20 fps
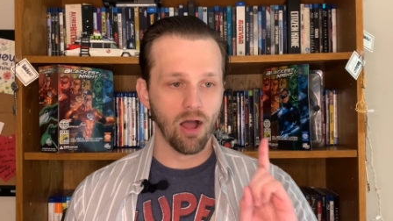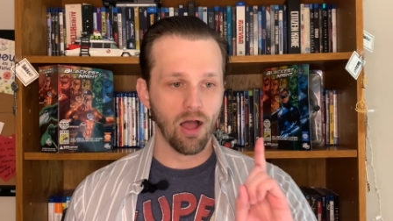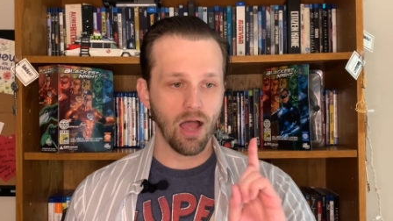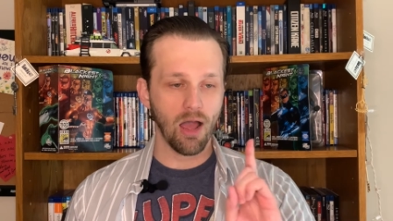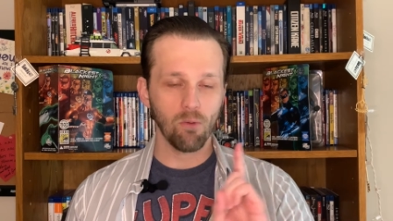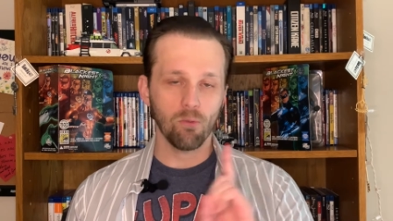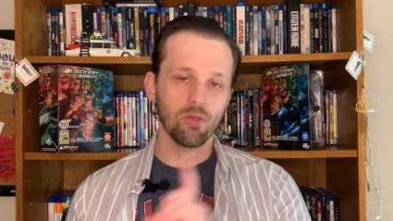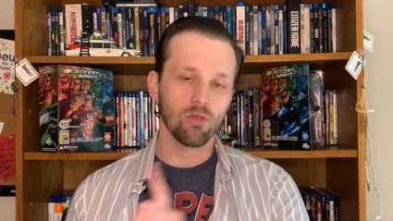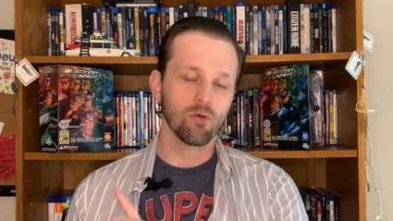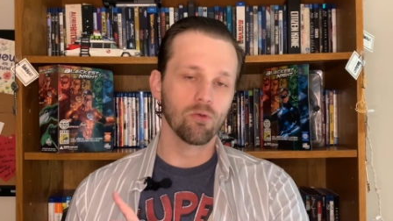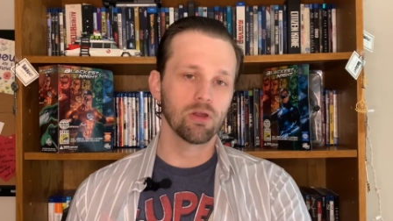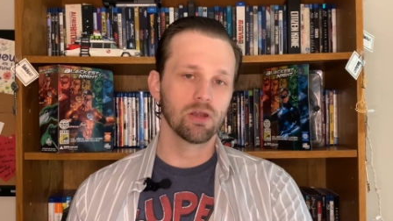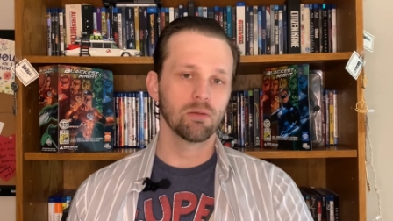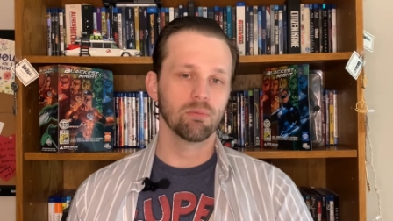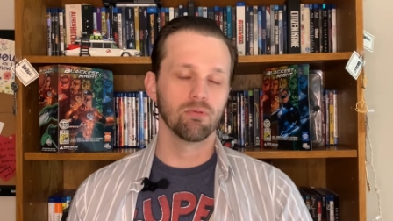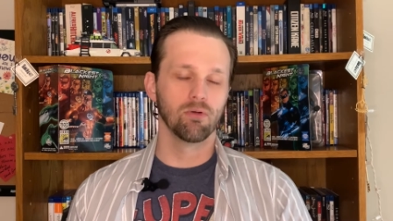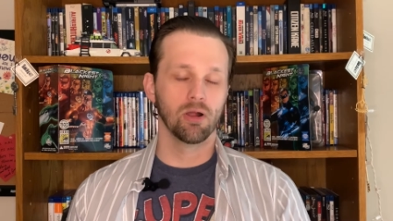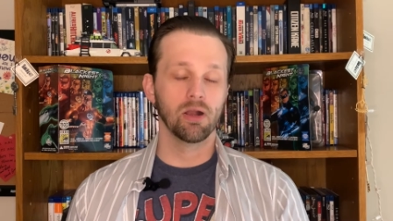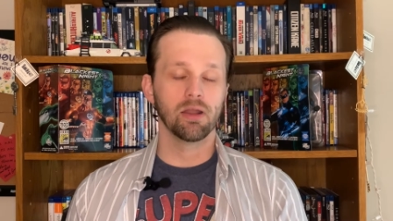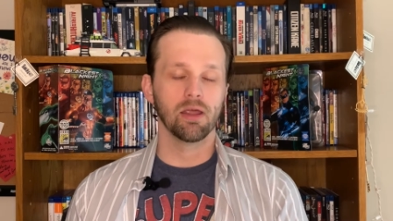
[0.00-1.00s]
I was going to
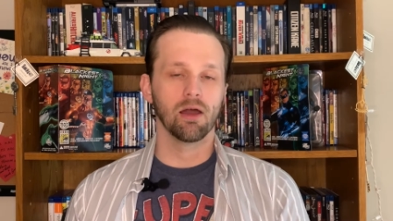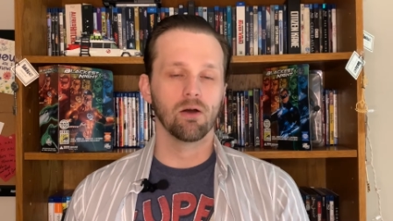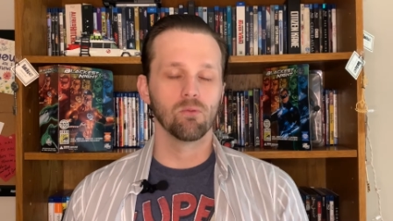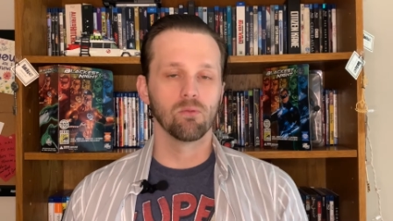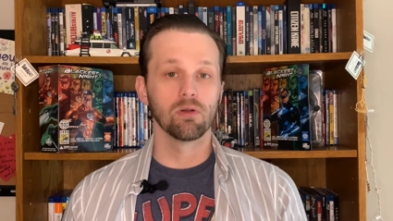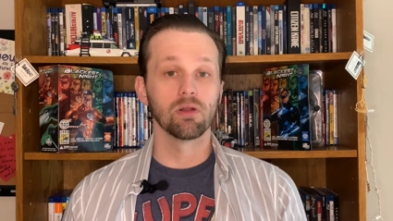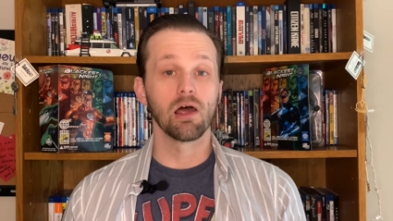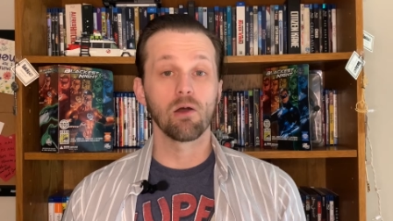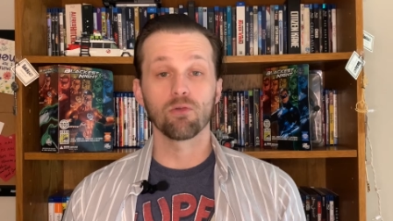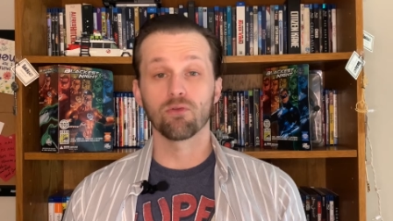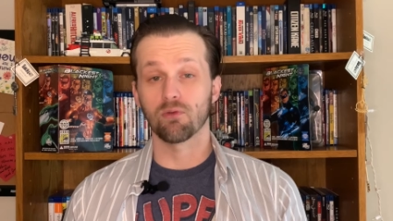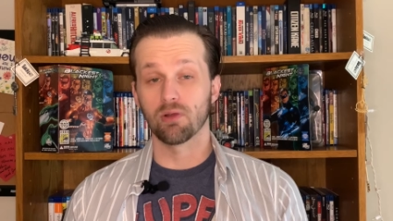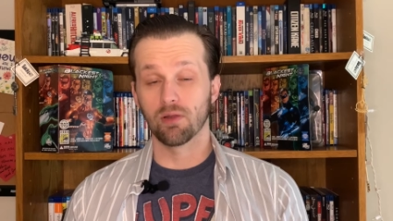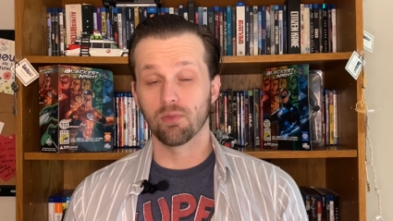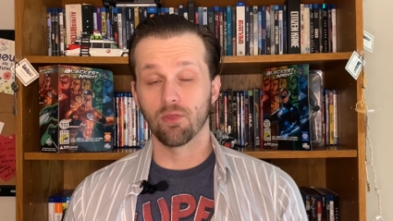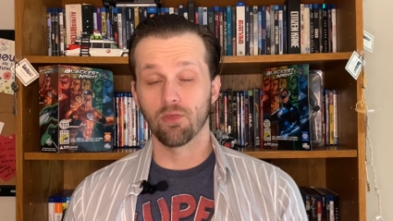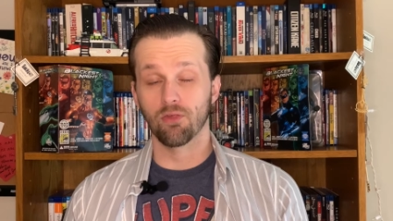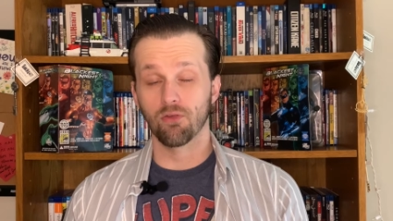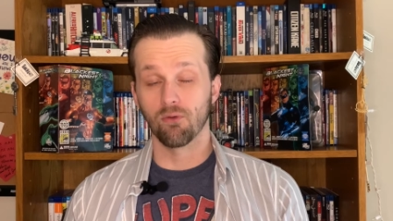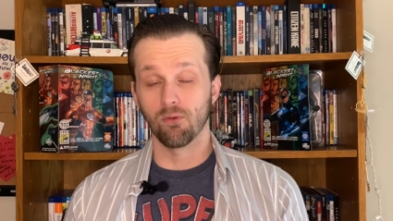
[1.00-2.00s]
point out when I was
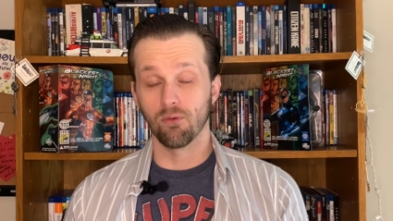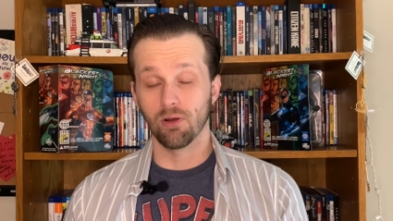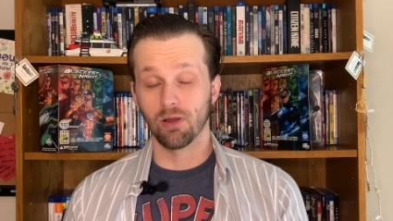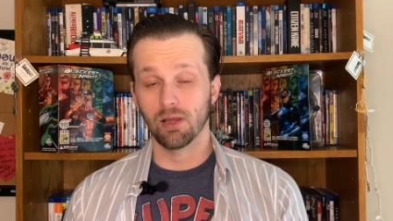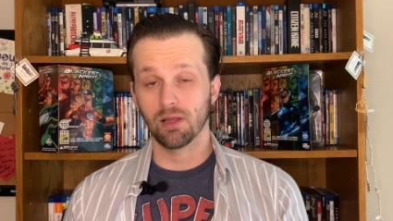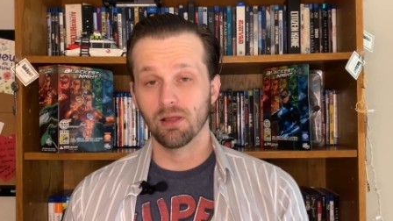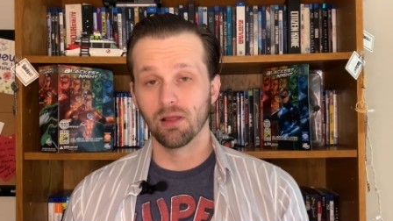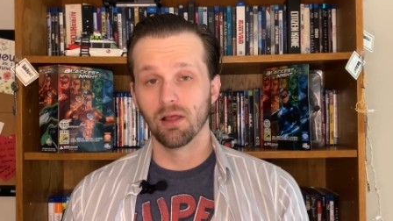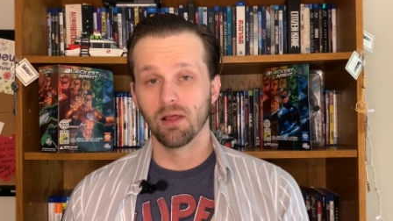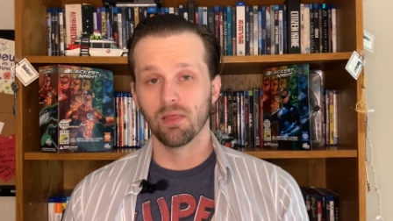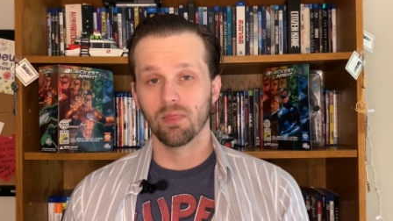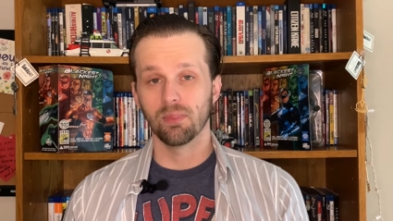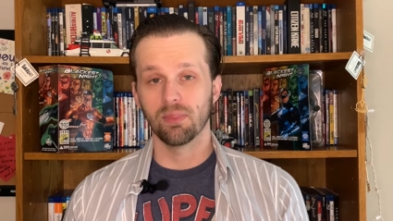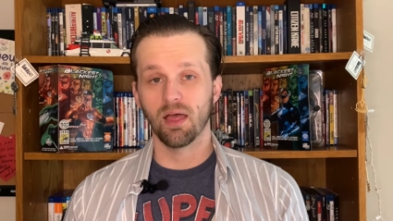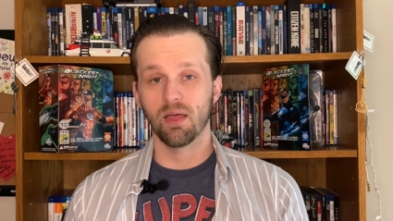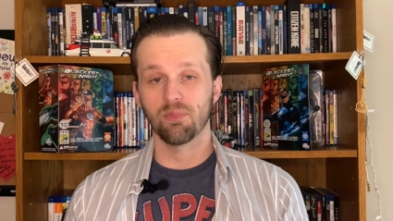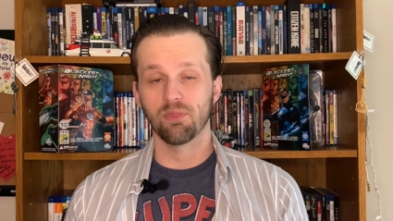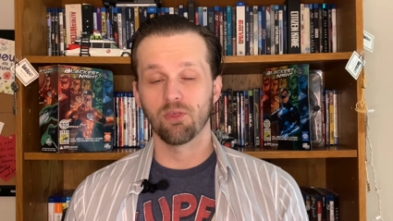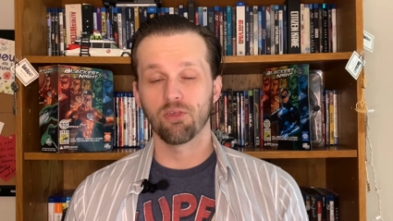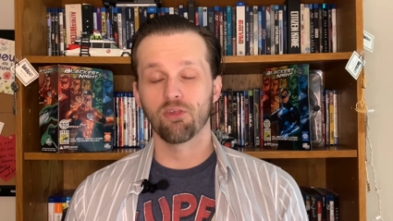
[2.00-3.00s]
reading this story
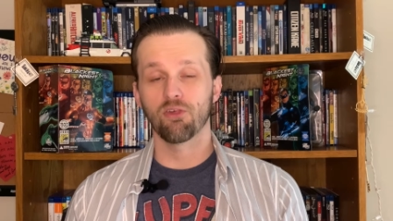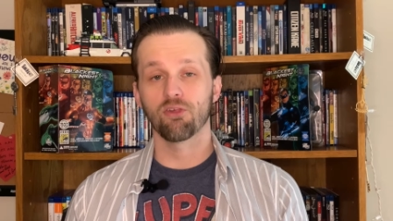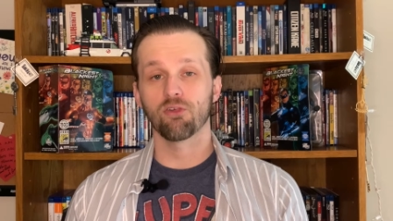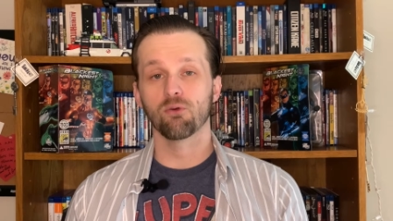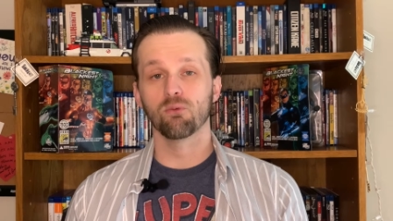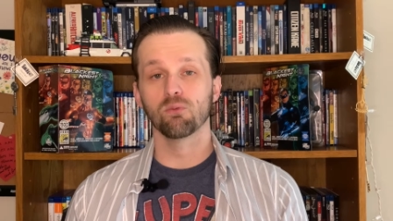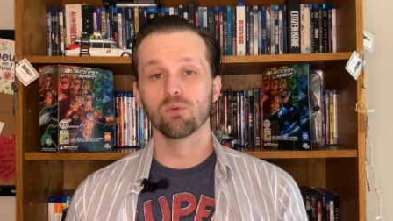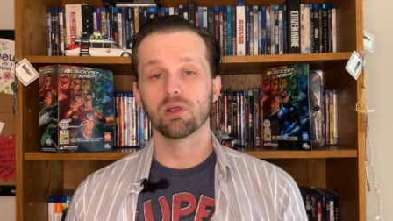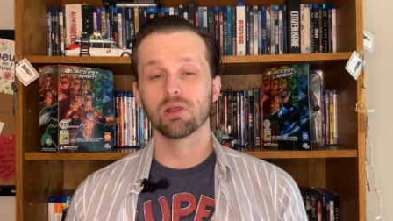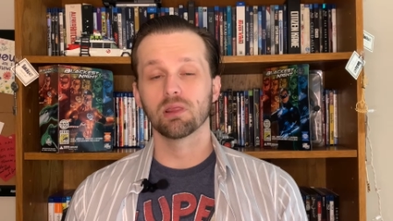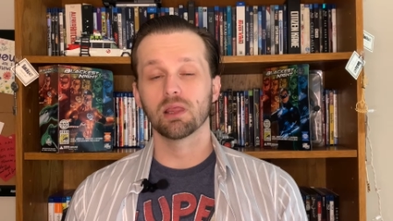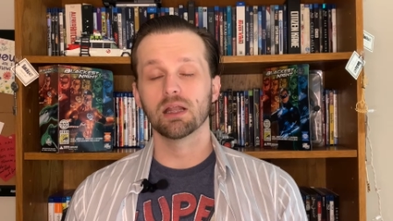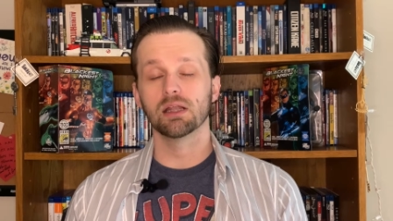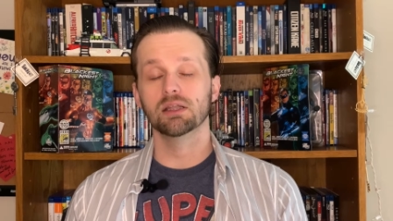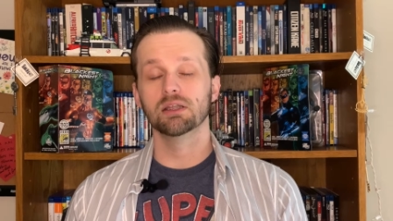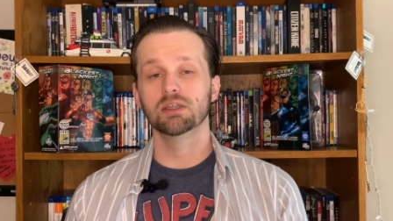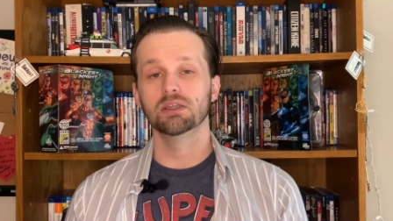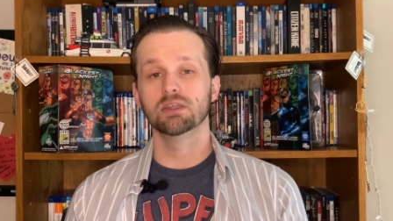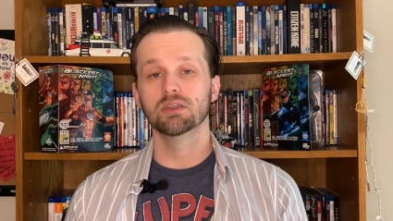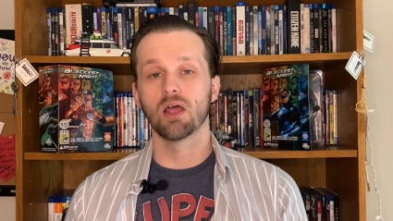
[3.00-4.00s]
that this is a really
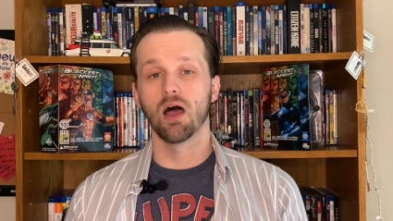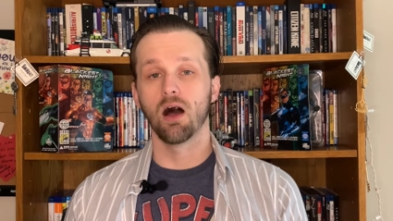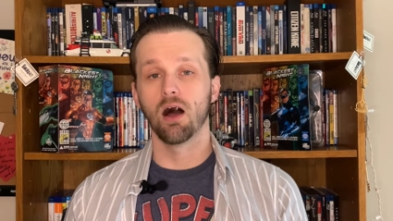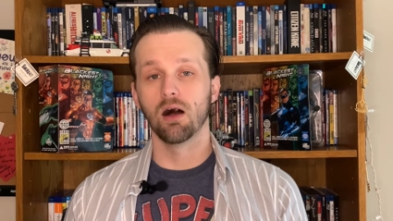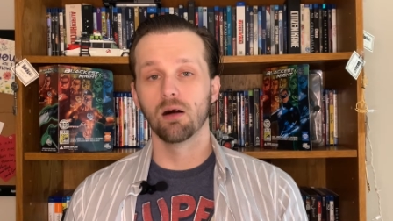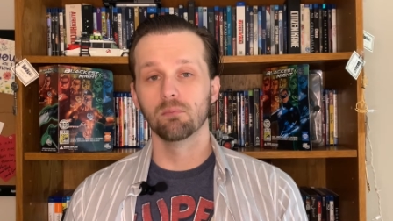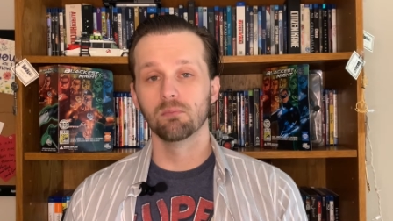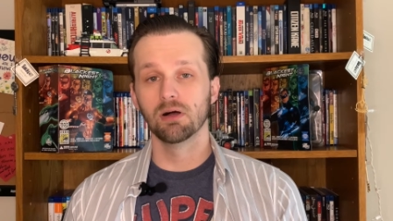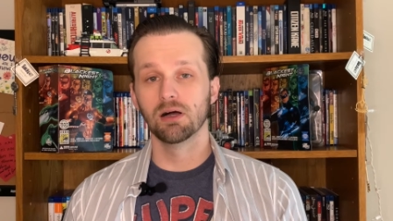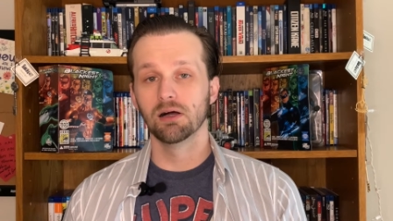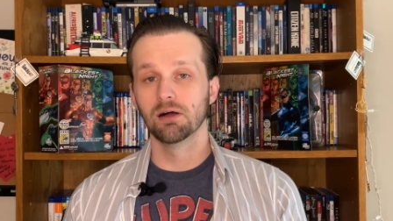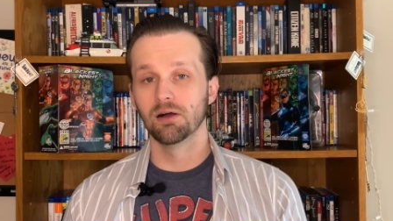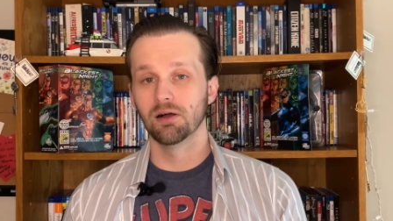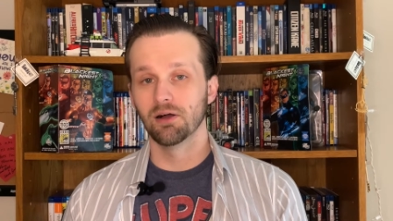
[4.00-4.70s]
dumb